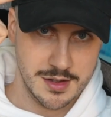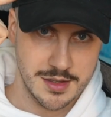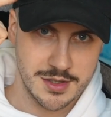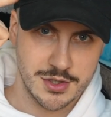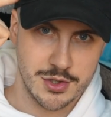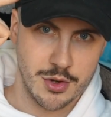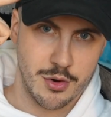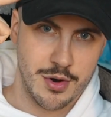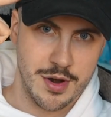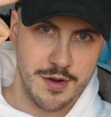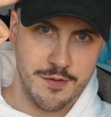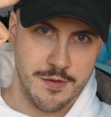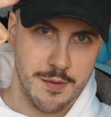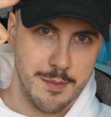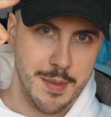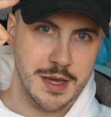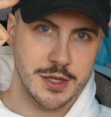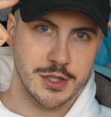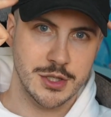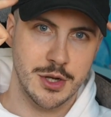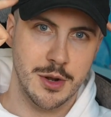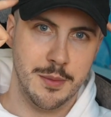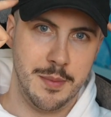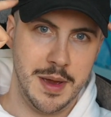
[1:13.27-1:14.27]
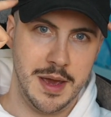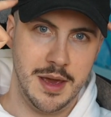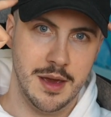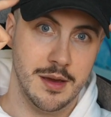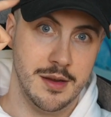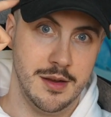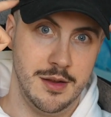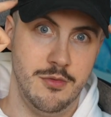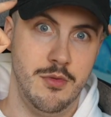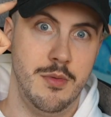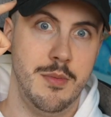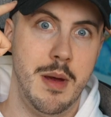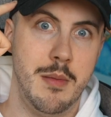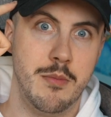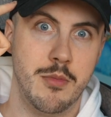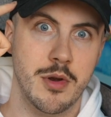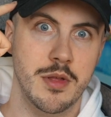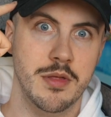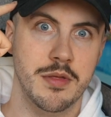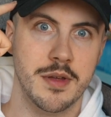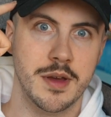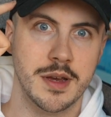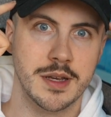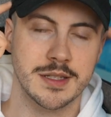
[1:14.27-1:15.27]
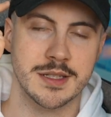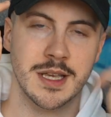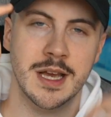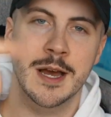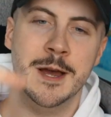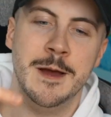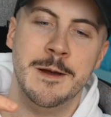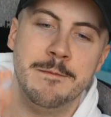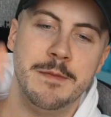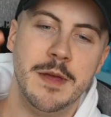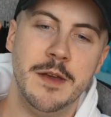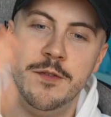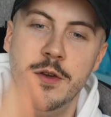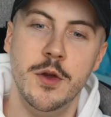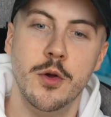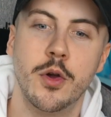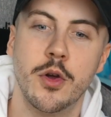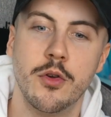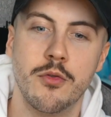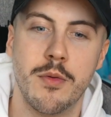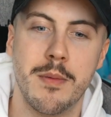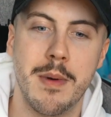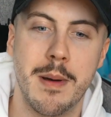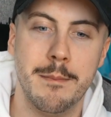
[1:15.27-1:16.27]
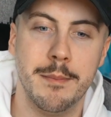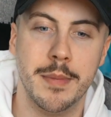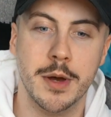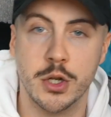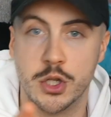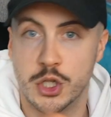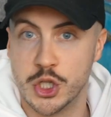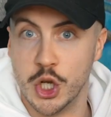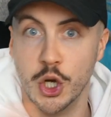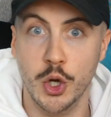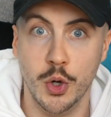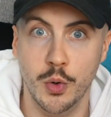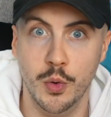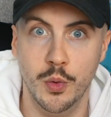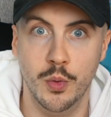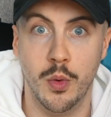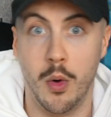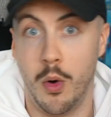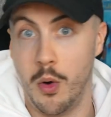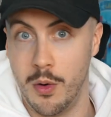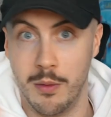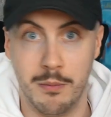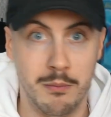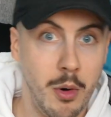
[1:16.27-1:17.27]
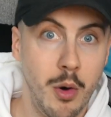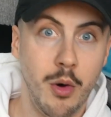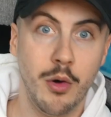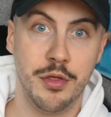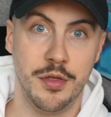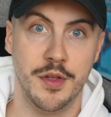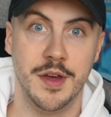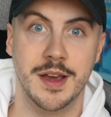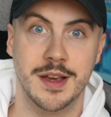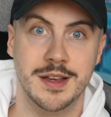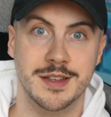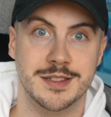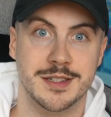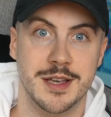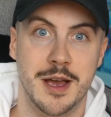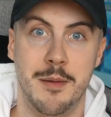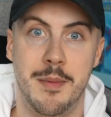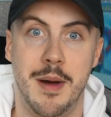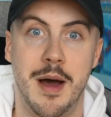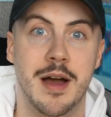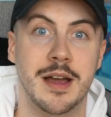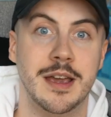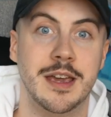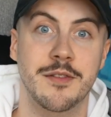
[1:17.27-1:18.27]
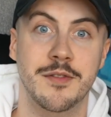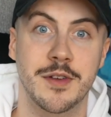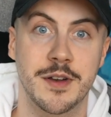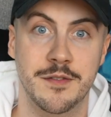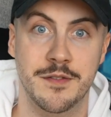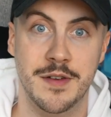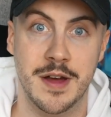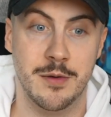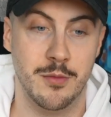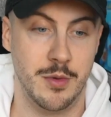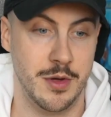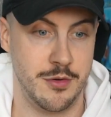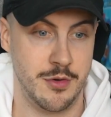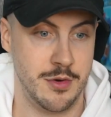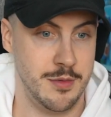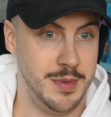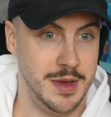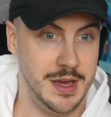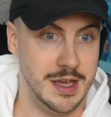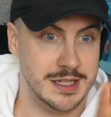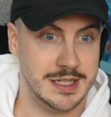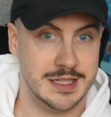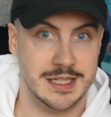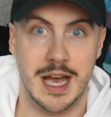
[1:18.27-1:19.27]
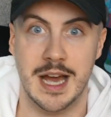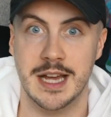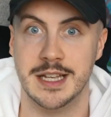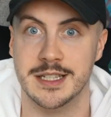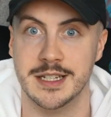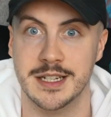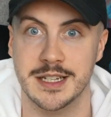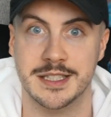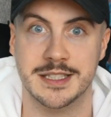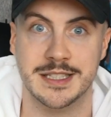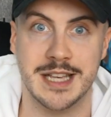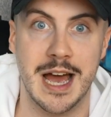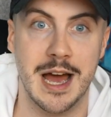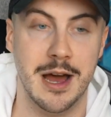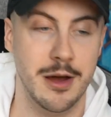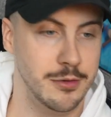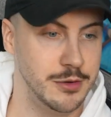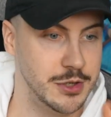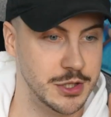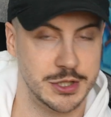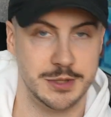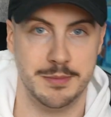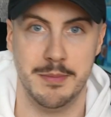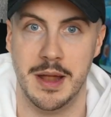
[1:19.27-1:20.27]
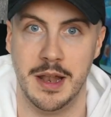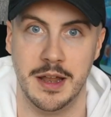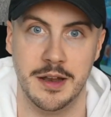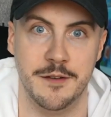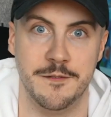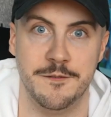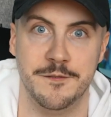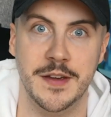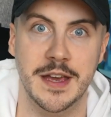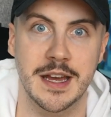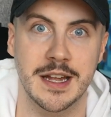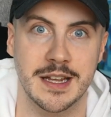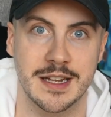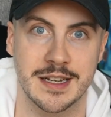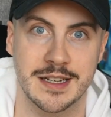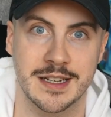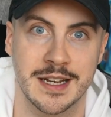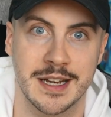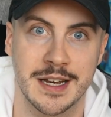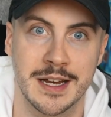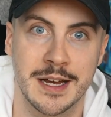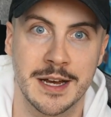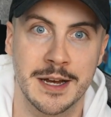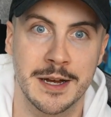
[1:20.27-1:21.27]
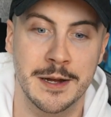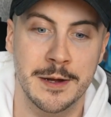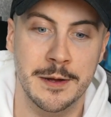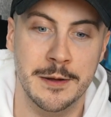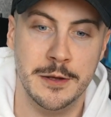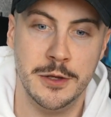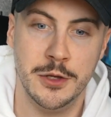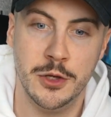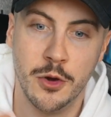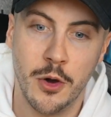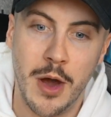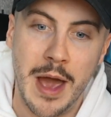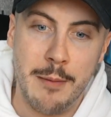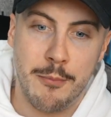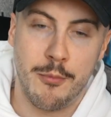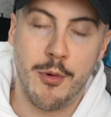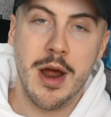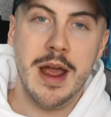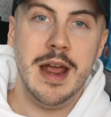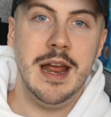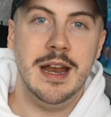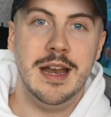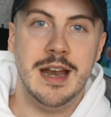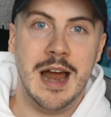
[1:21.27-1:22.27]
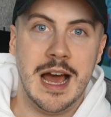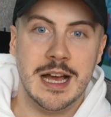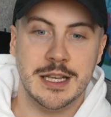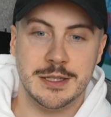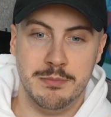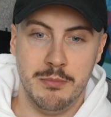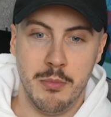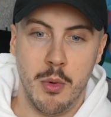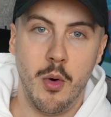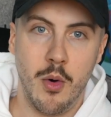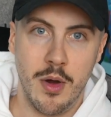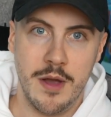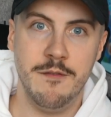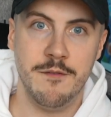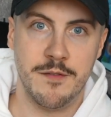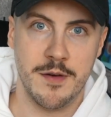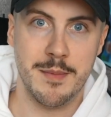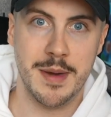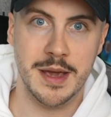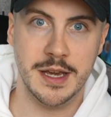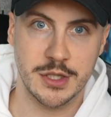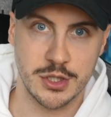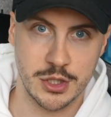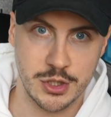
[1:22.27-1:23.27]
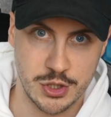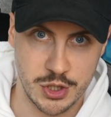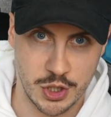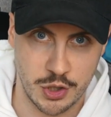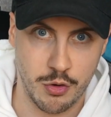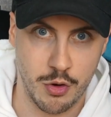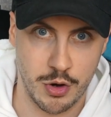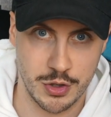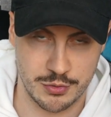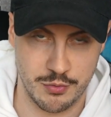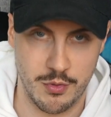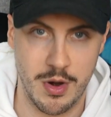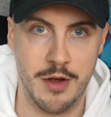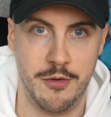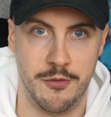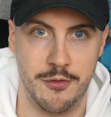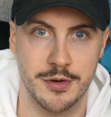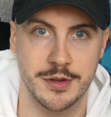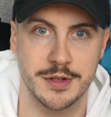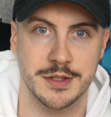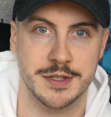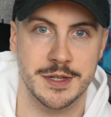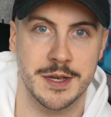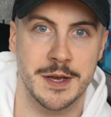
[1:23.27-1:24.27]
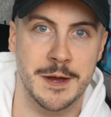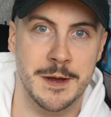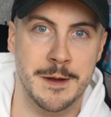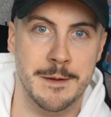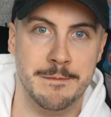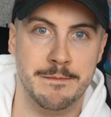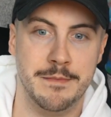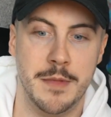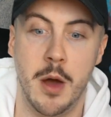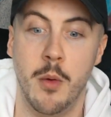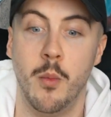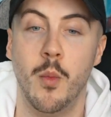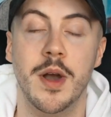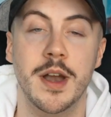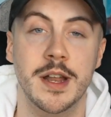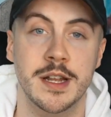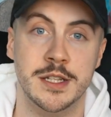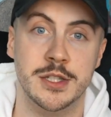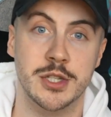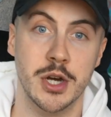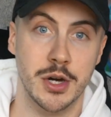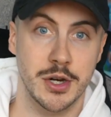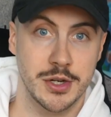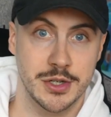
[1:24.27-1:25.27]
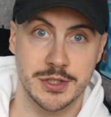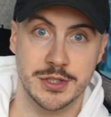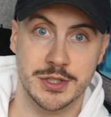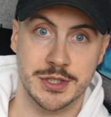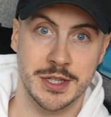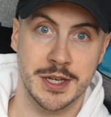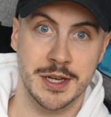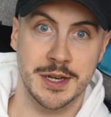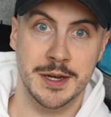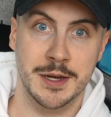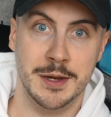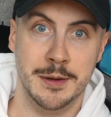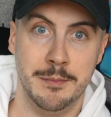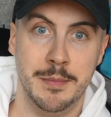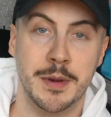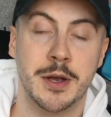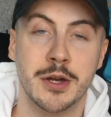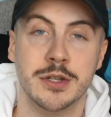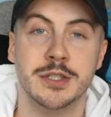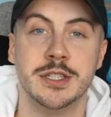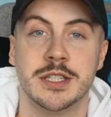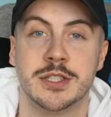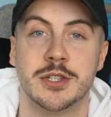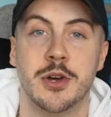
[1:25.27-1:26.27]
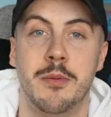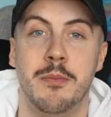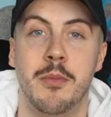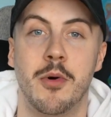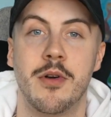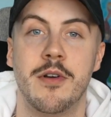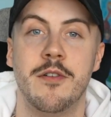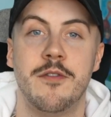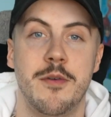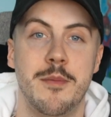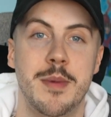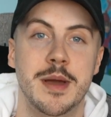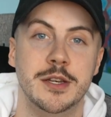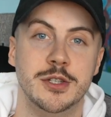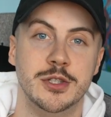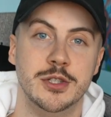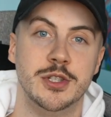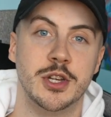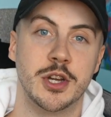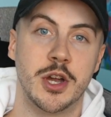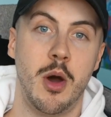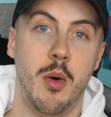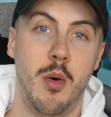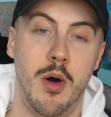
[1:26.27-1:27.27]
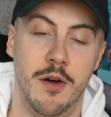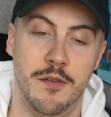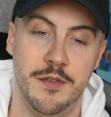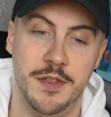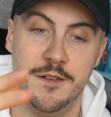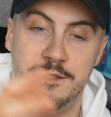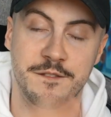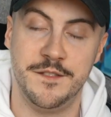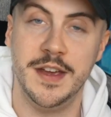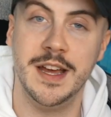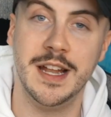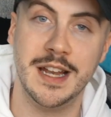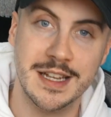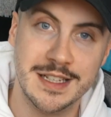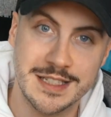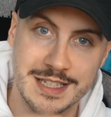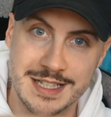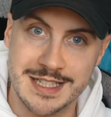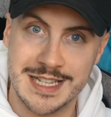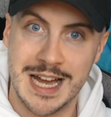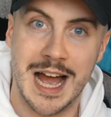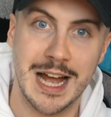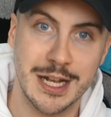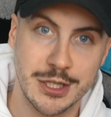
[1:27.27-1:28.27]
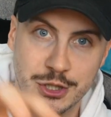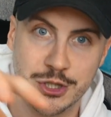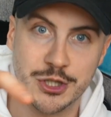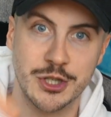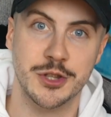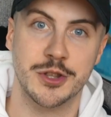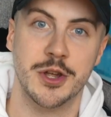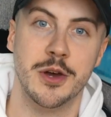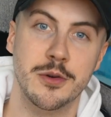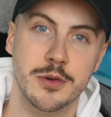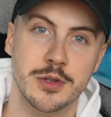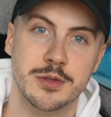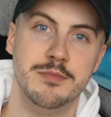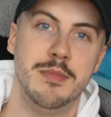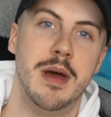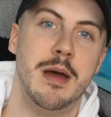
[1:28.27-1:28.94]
storing information up here and remembering things. If you can remember two or more things about a given event, whether it be a sight and a sound, a smell and a feeling, your brain has more information to cross reference. And when it does, because it's got more information to go off, the feelings attached to those